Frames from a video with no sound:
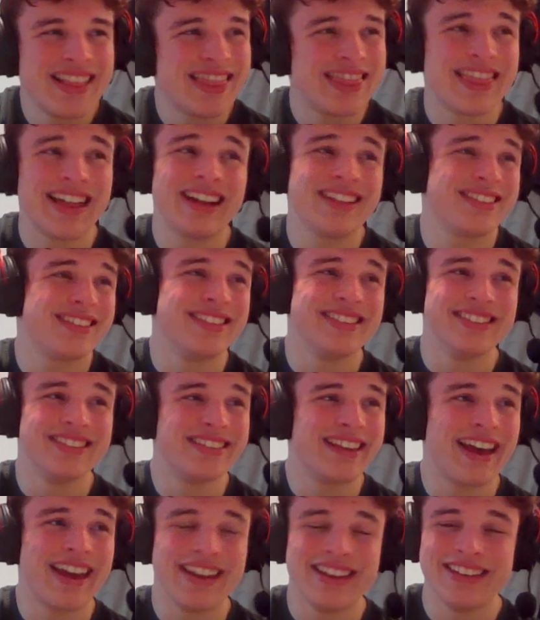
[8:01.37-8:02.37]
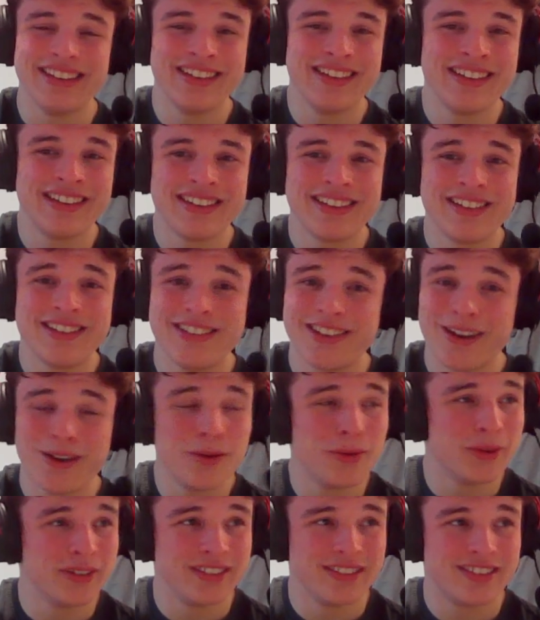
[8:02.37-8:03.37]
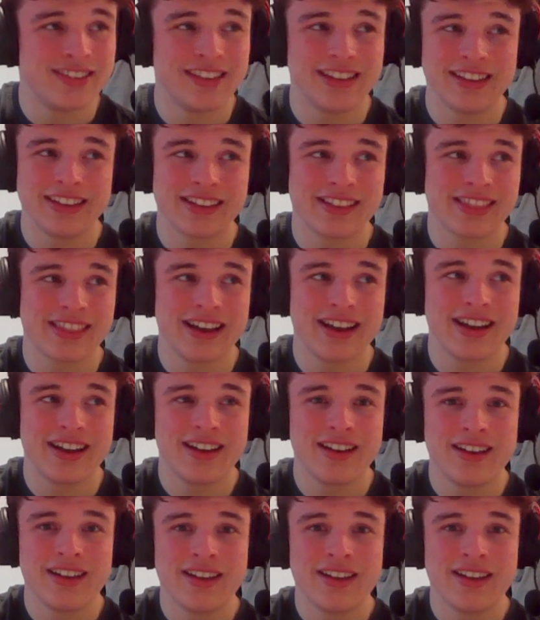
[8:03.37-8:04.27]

that's insane. No one's seeing that.